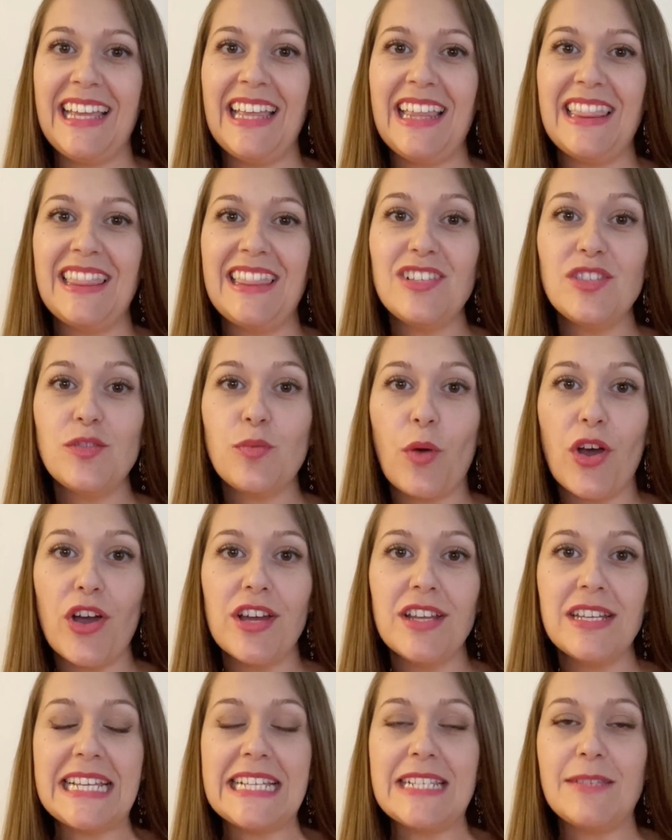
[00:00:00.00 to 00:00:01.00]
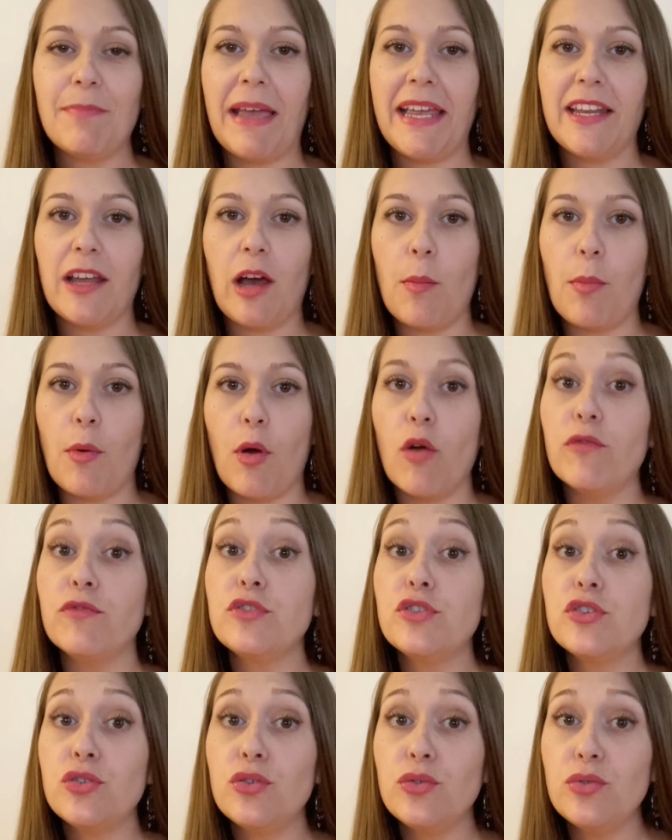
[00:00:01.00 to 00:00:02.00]
This word is made up of
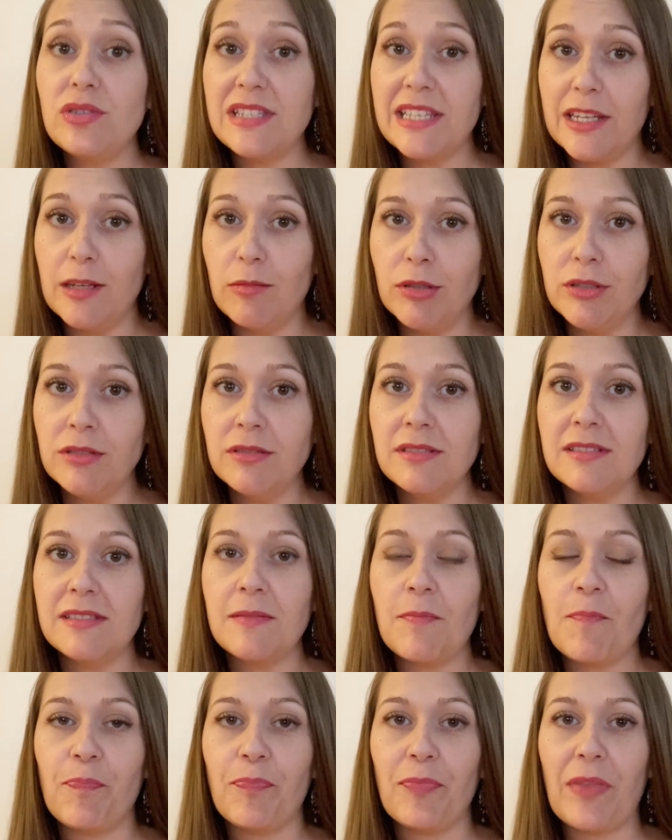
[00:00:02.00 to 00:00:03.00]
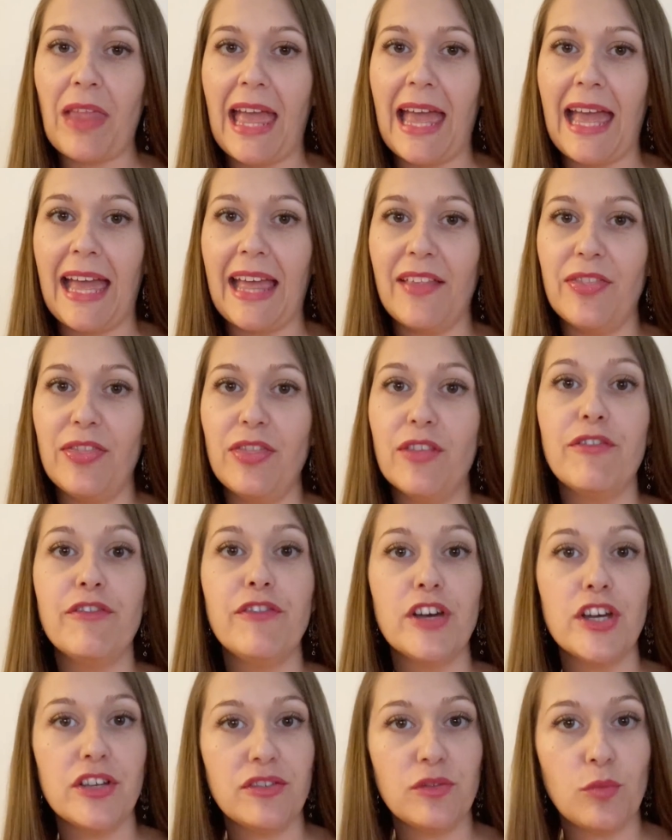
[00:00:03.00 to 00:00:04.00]
2 syllables, and the
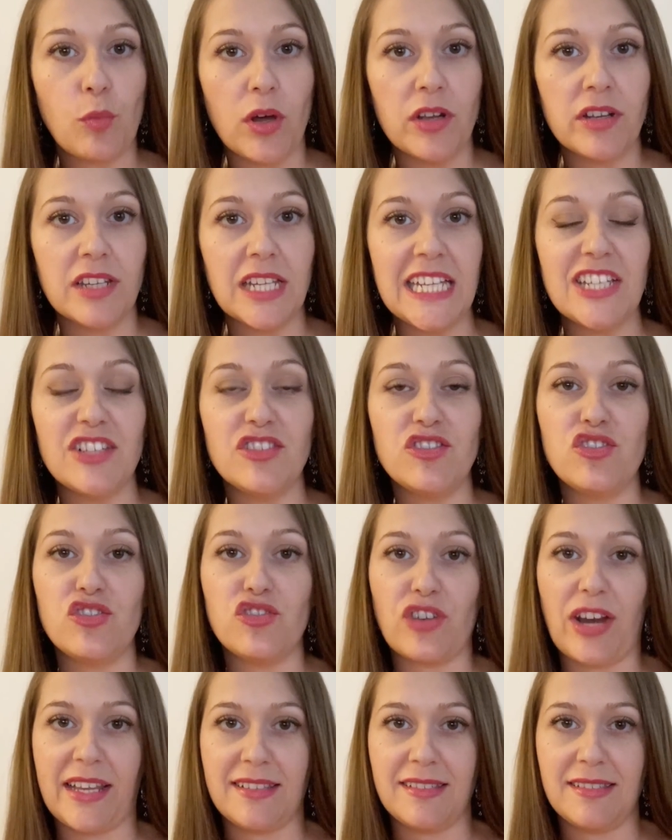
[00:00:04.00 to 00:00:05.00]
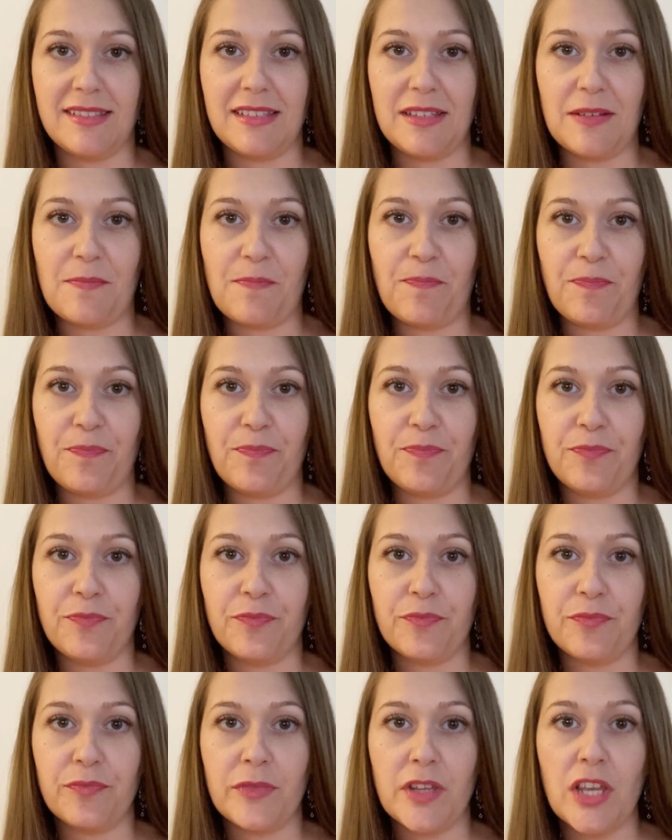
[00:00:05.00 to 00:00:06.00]
first one is stressed.
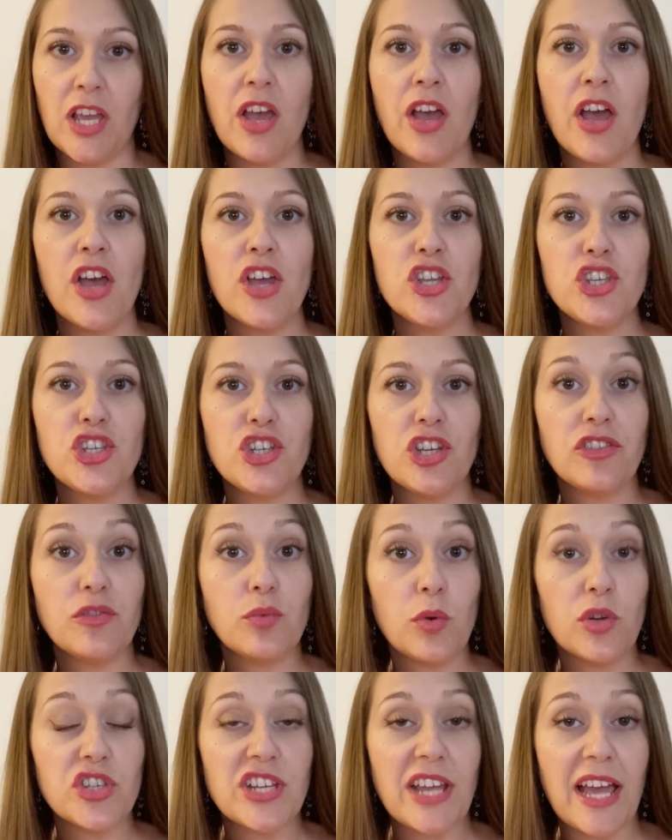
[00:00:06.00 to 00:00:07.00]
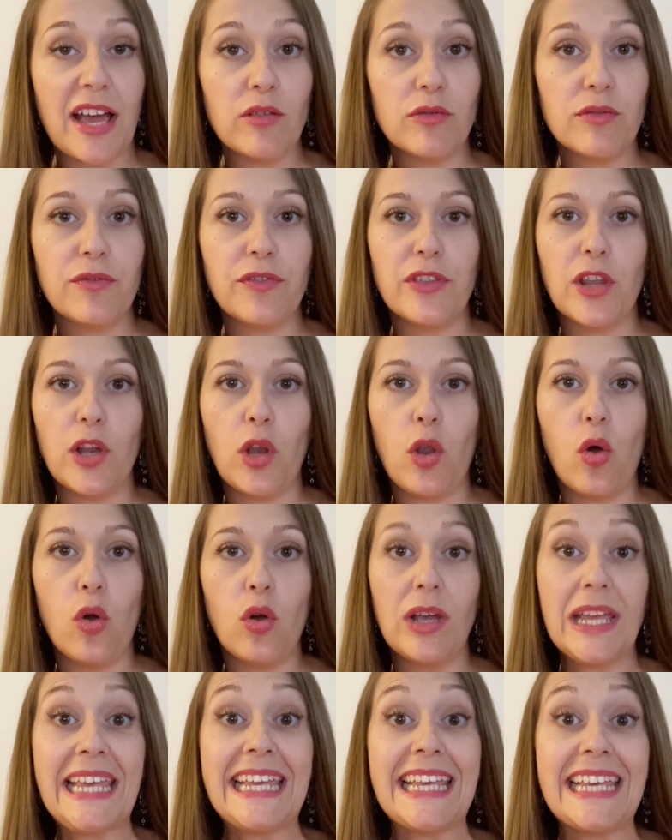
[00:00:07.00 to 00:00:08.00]
Just watch out for the
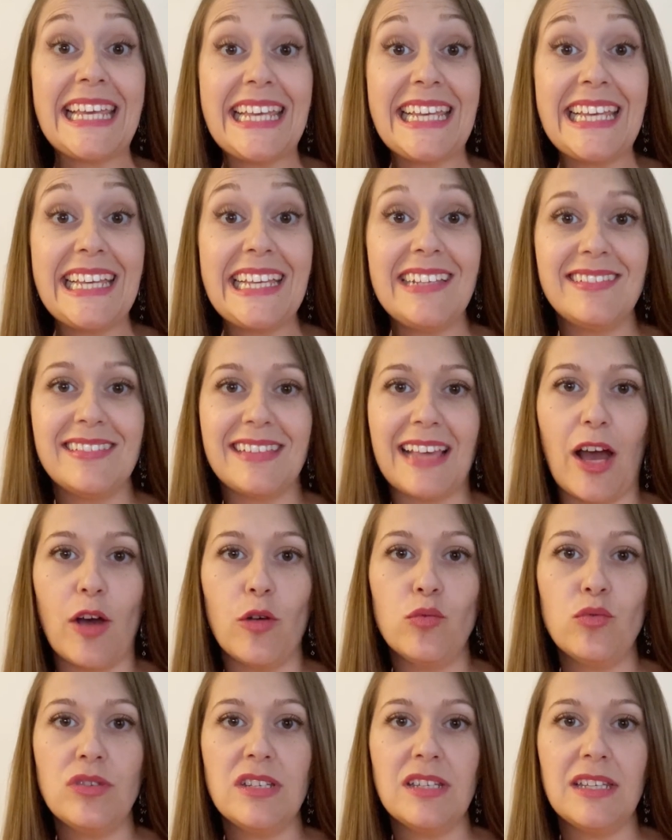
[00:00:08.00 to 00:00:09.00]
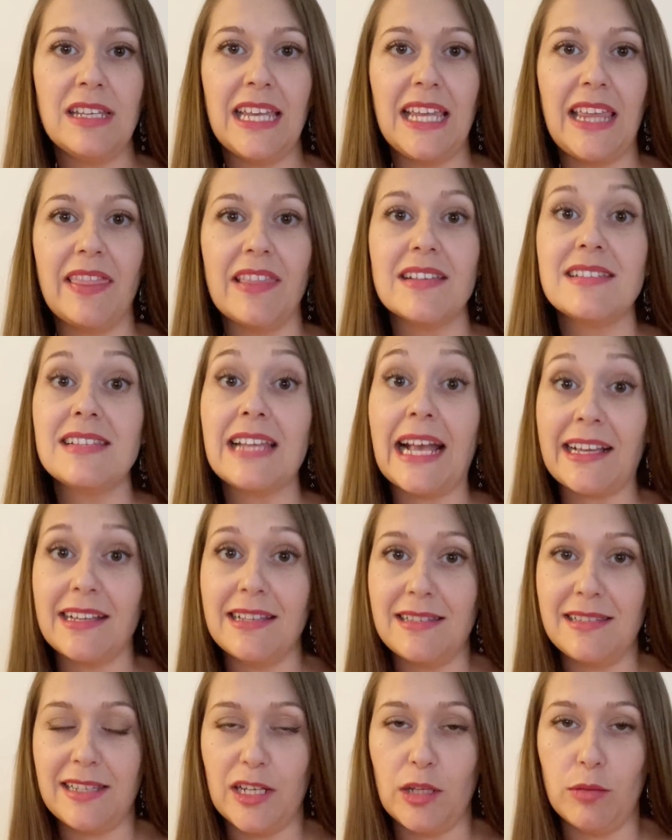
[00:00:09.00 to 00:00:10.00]
long E sound in the
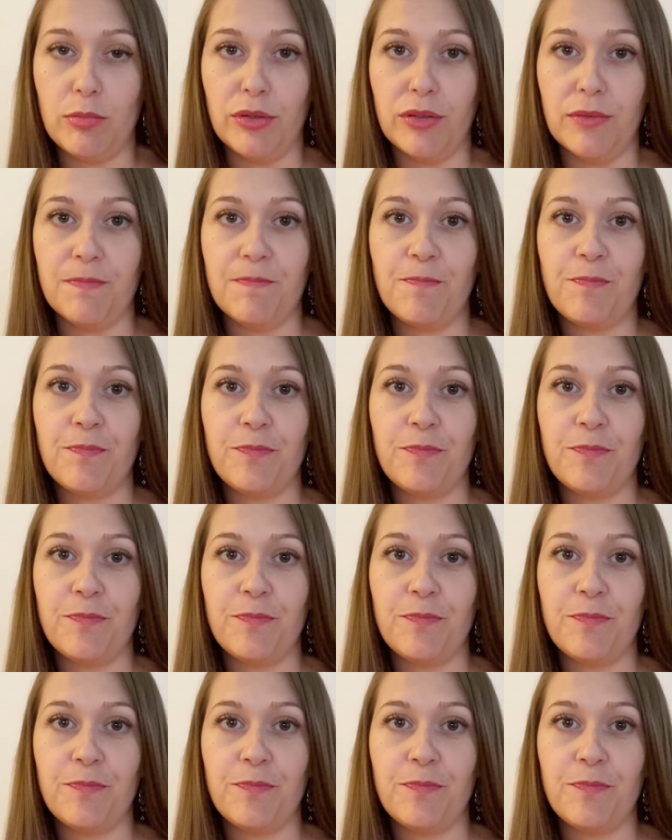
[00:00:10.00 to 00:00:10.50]
second syllable.